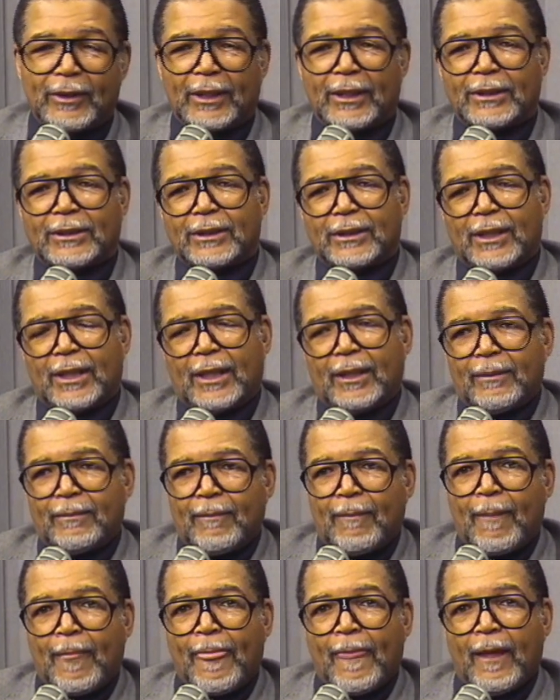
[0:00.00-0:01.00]
relate to that.
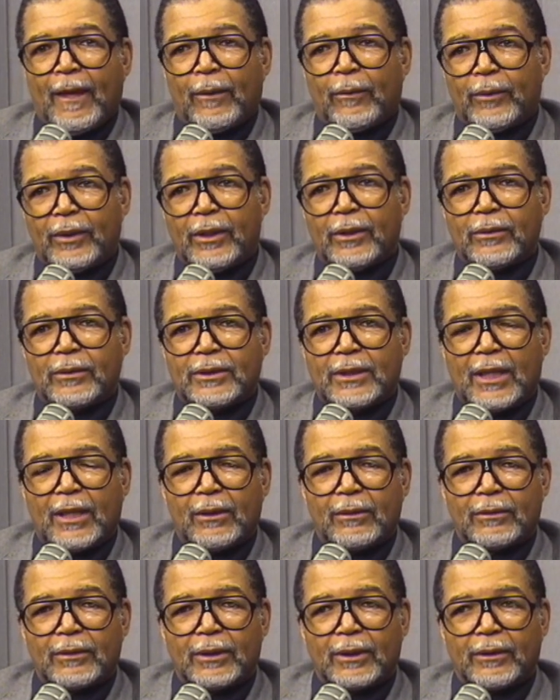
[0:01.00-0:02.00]
We know
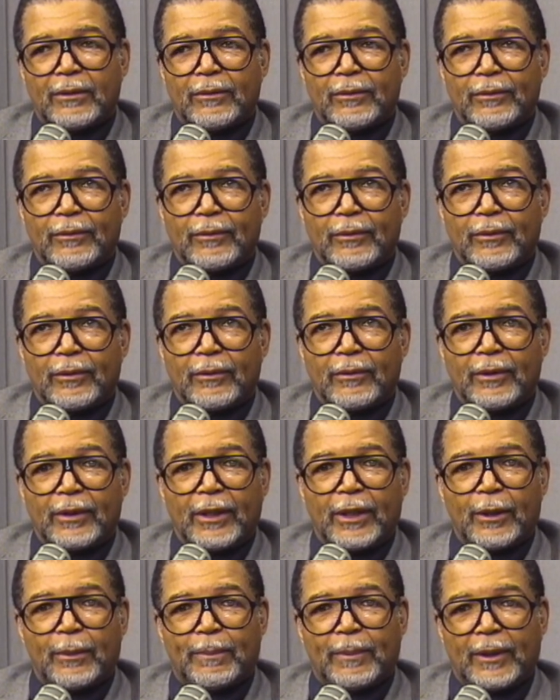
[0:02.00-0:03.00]
sound, or
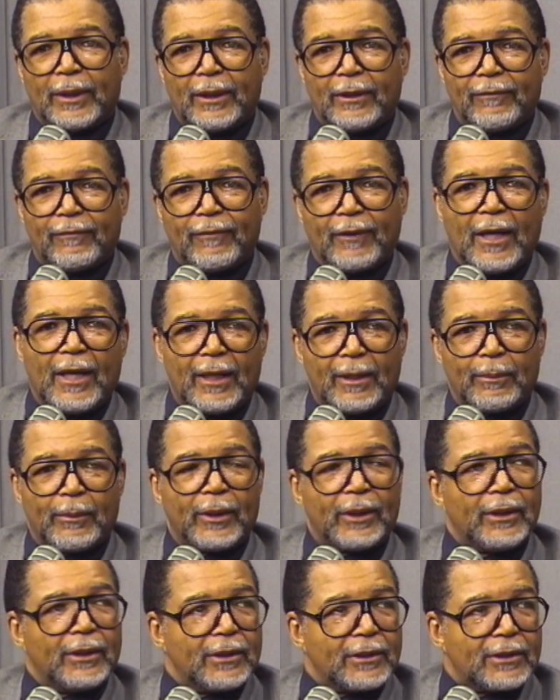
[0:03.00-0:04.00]
an airplane flying,
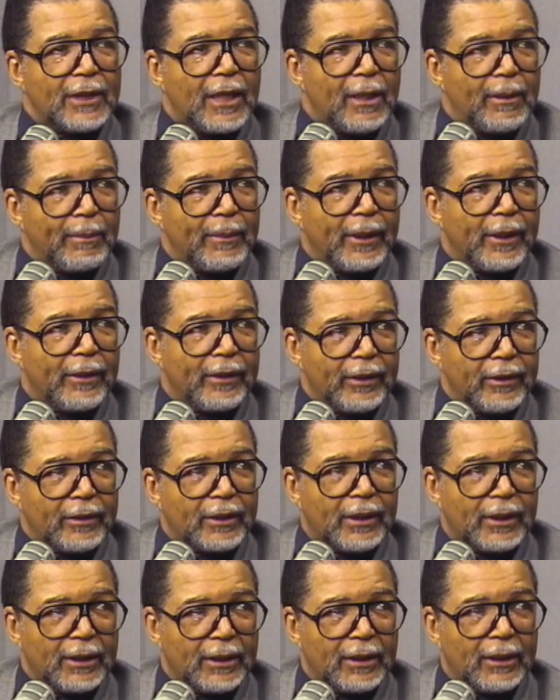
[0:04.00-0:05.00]
breaking the sound barrier
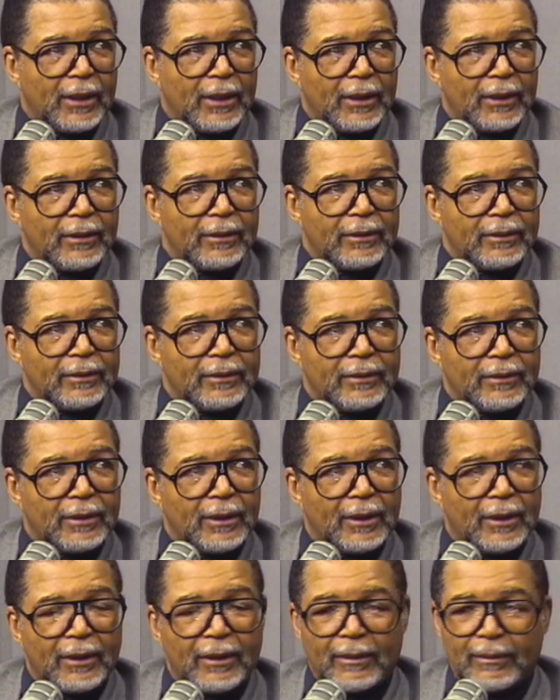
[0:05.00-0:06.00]
can
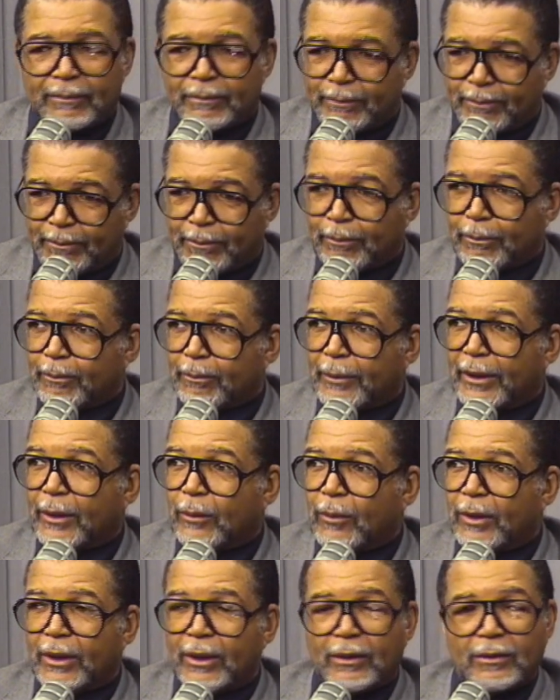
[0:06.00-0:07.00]
break
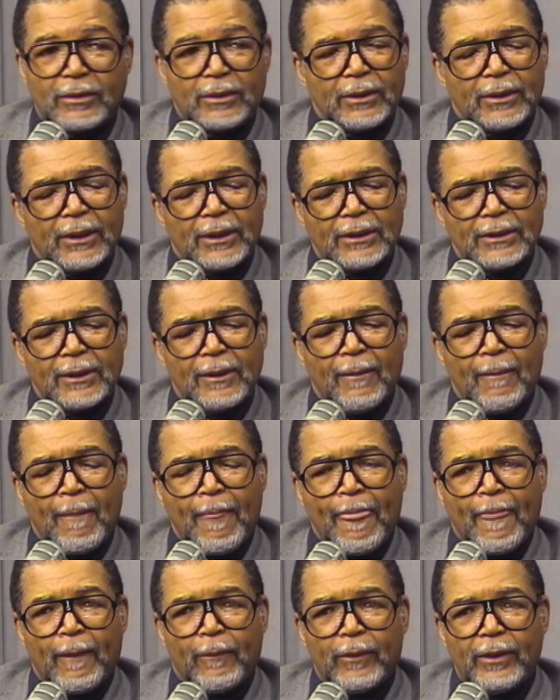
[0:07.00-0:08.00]
windows and things.
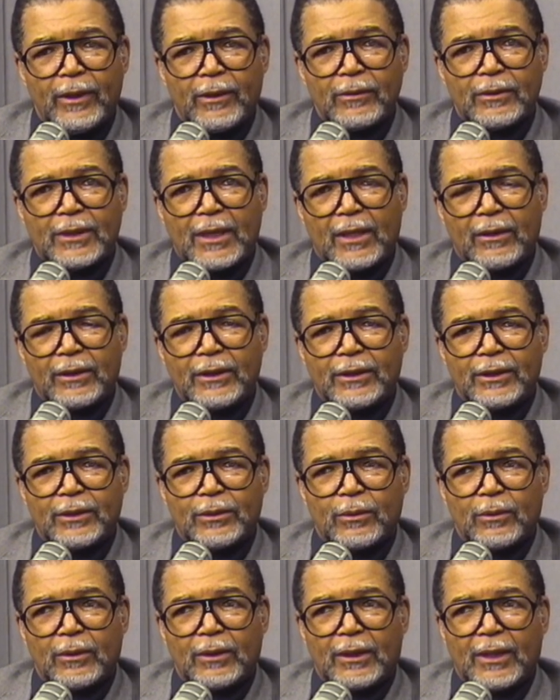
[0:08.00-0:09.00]
We know sound can
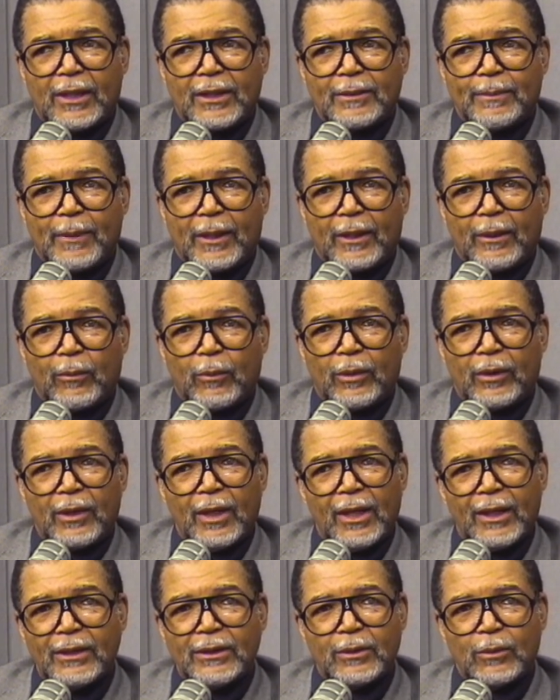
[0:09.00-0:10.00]
disorganize matter. We're
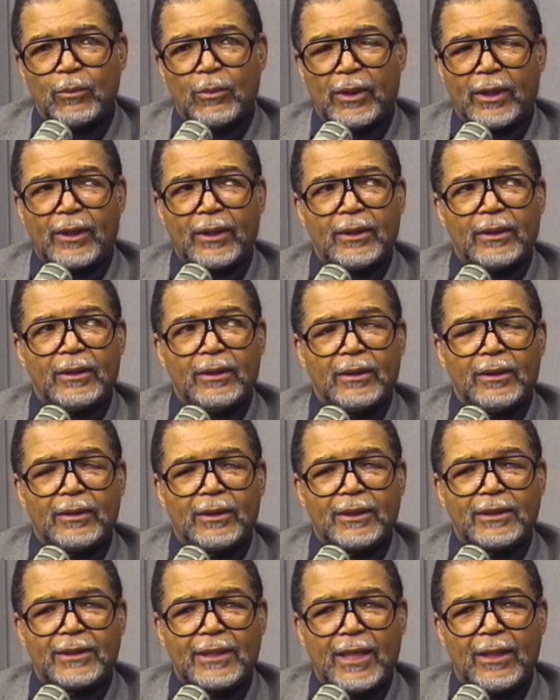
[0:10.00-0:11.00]
not as aware
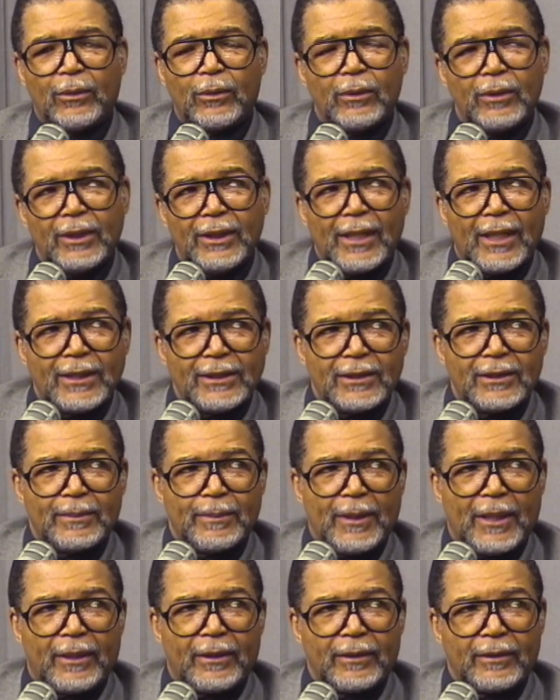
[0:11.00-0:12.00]
that sound organizes
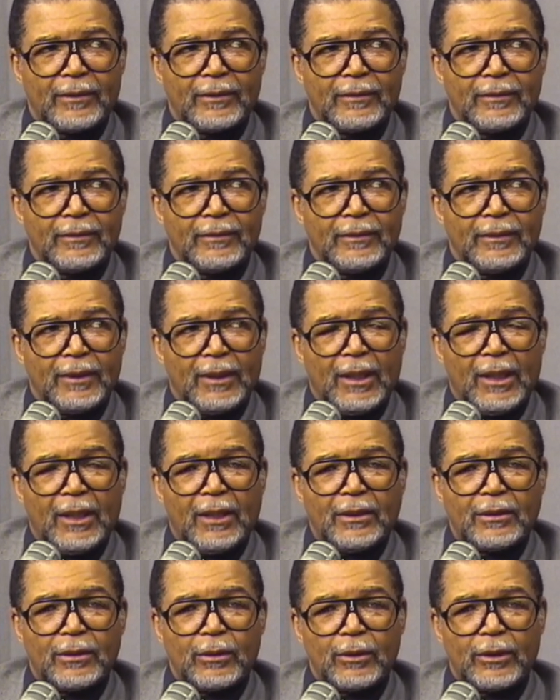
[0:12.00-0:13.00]
matter.
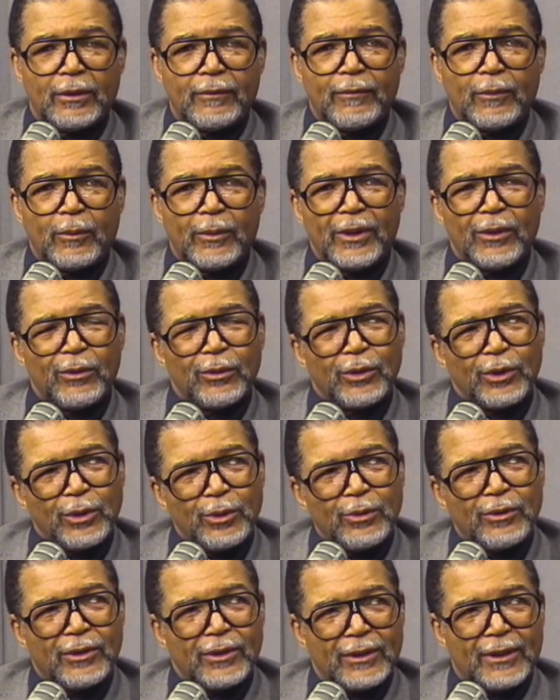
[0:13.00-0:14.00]
So therefore, we don't
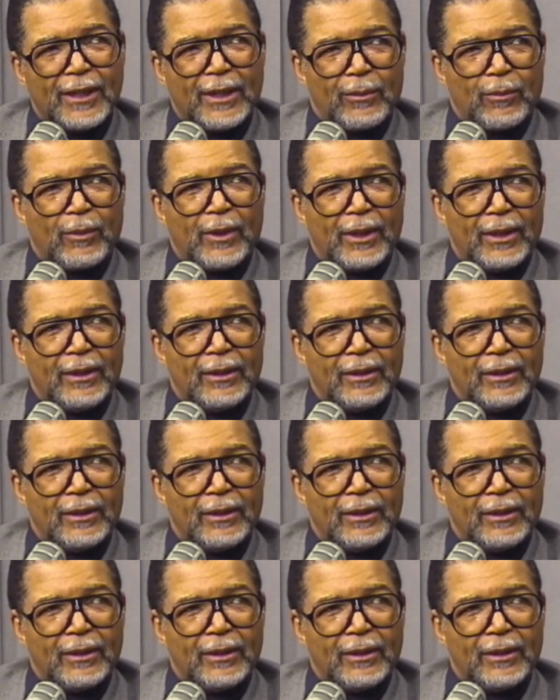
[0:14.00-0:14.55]
use it that way.